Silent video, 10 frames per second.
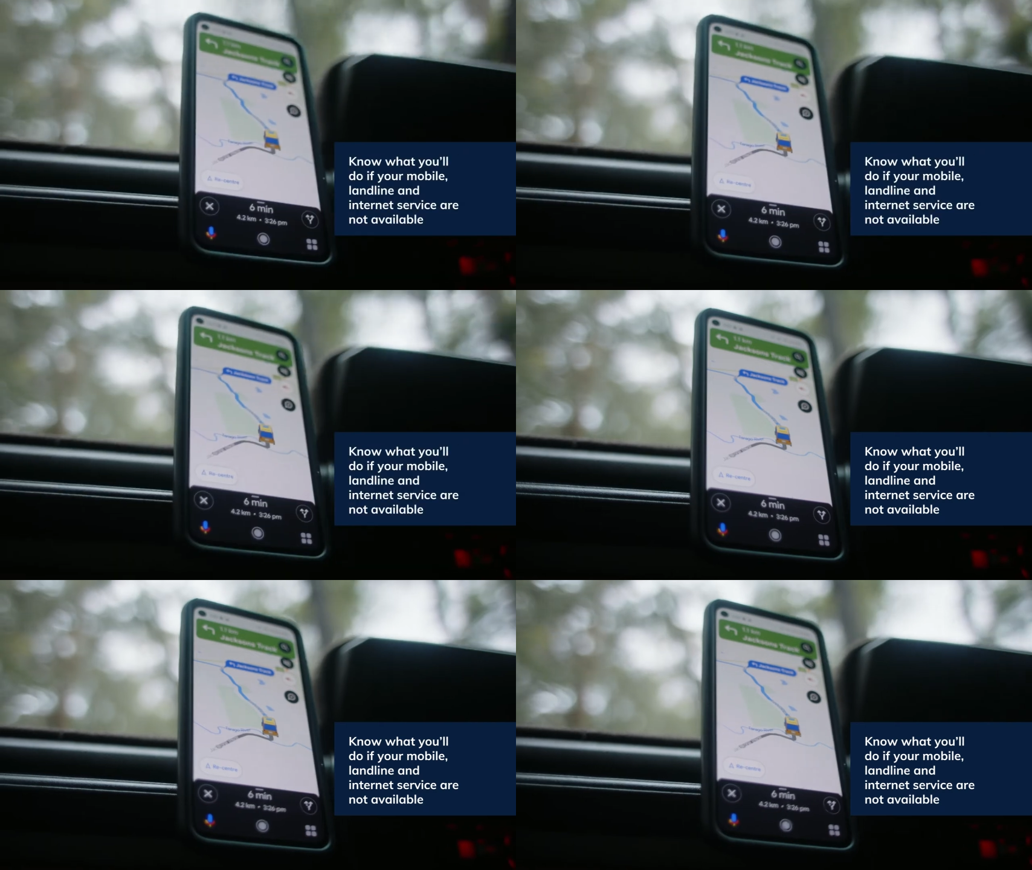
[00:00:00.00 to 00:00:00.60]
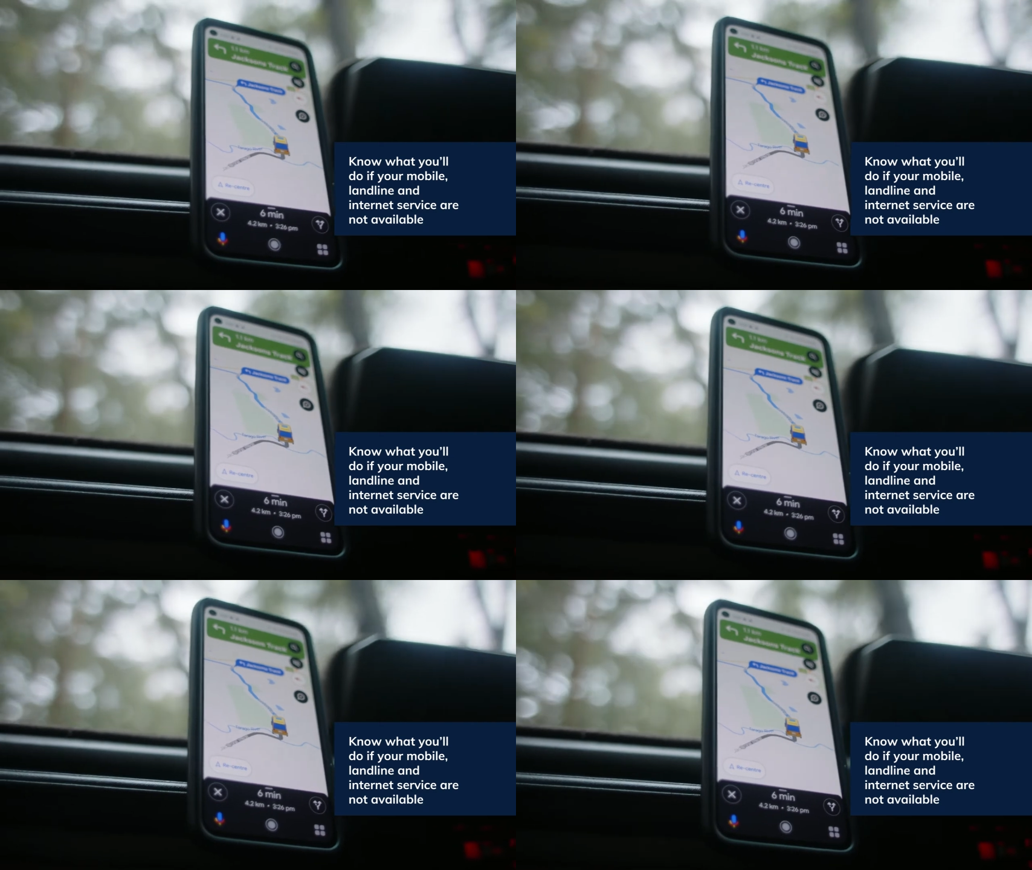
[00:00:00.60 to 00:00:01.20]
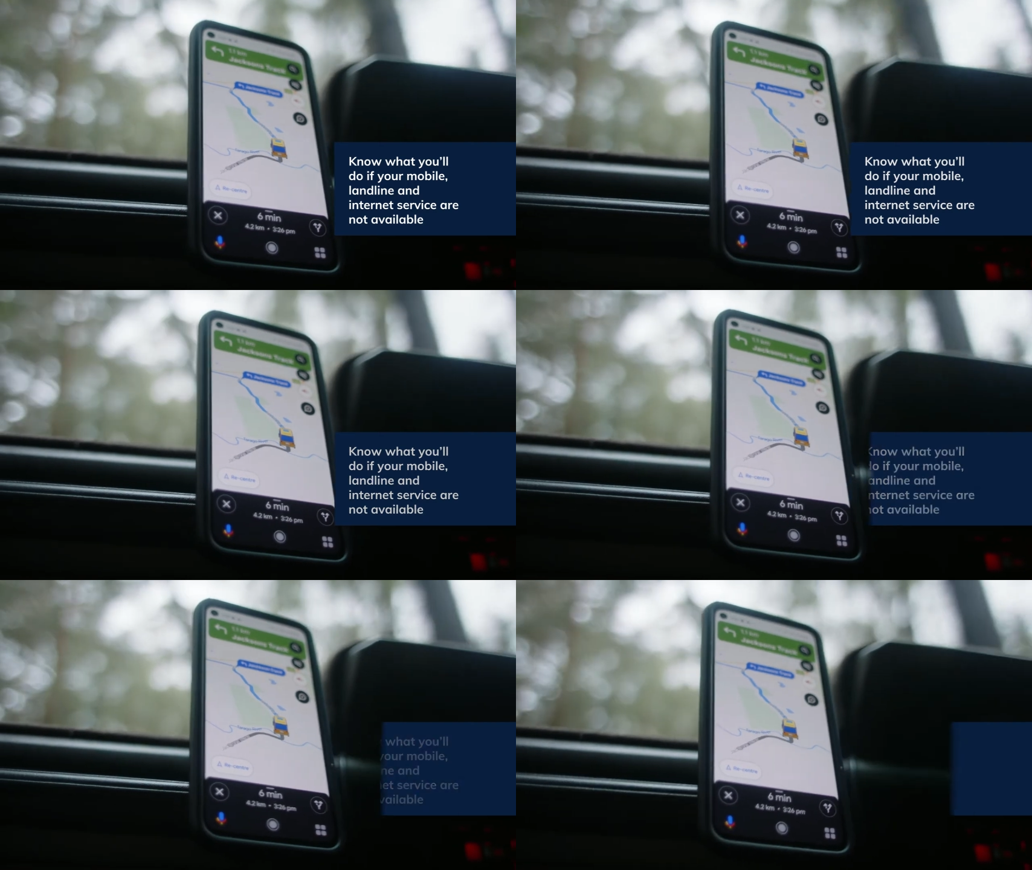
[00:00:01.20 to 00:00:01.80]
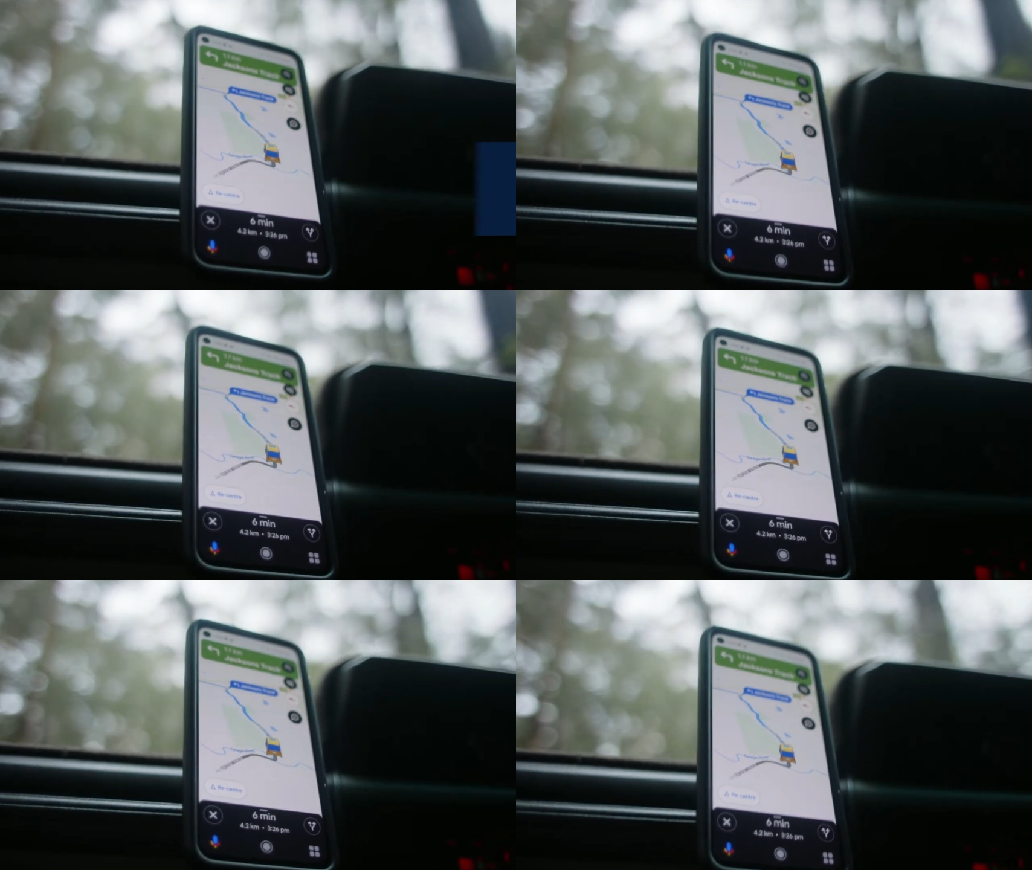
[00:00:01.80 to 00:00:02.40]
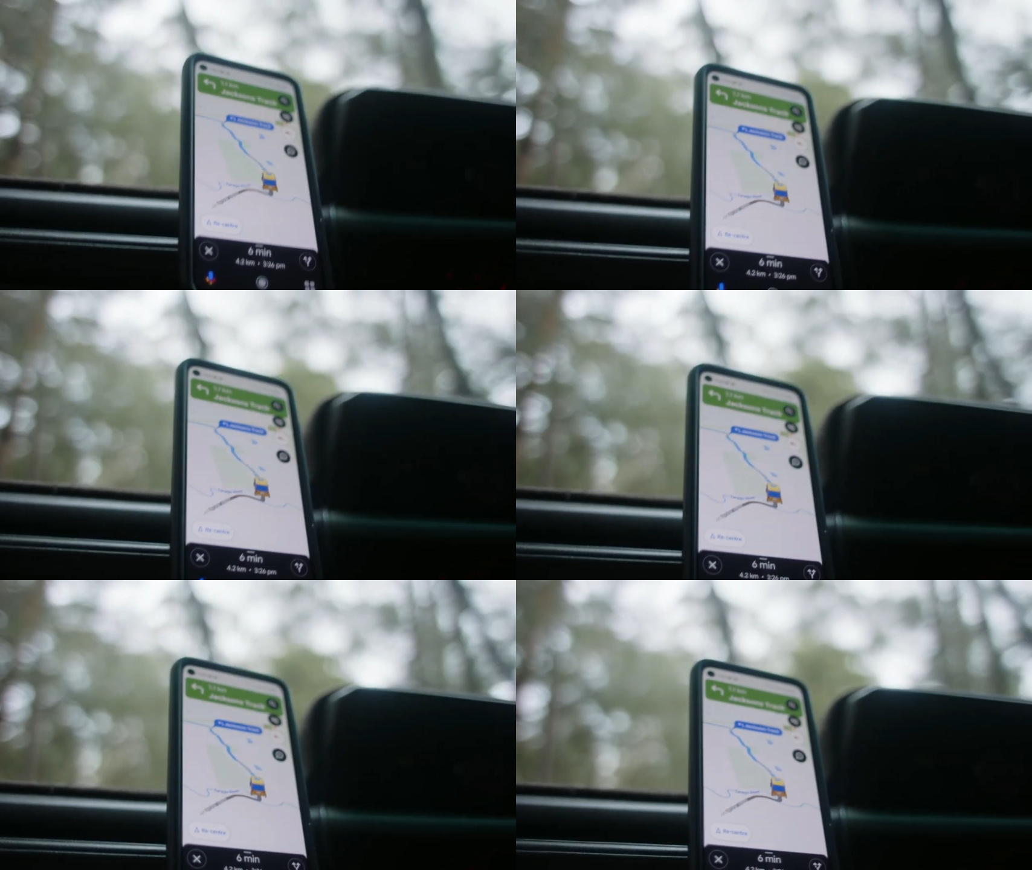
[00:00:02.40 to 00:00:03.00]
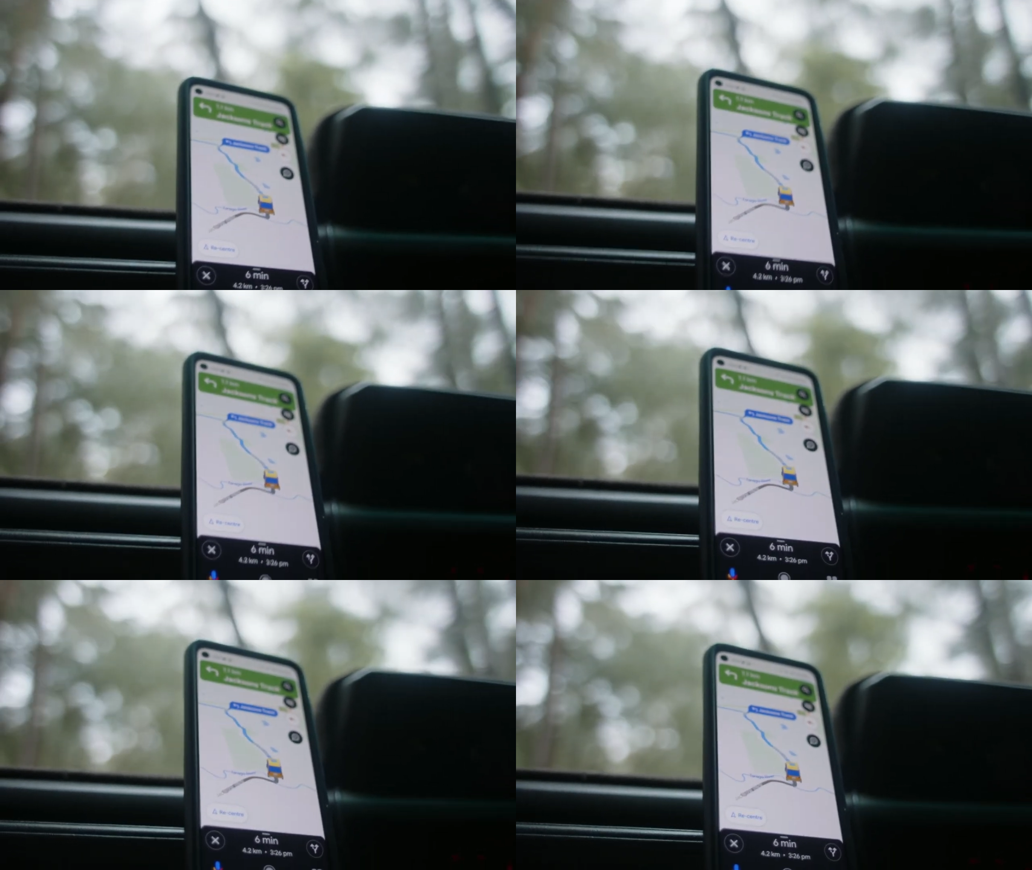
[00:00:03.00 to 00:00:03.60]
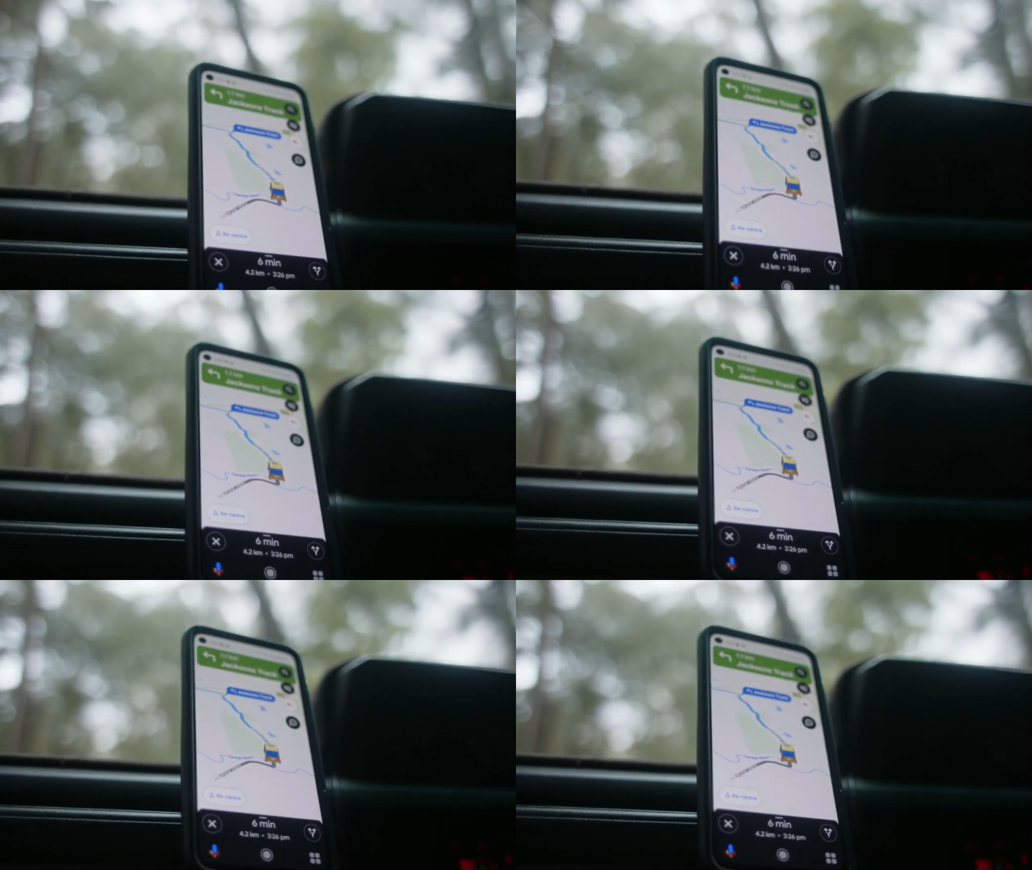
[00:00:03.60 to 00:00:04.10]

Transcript: Nobody's mouth can be seen.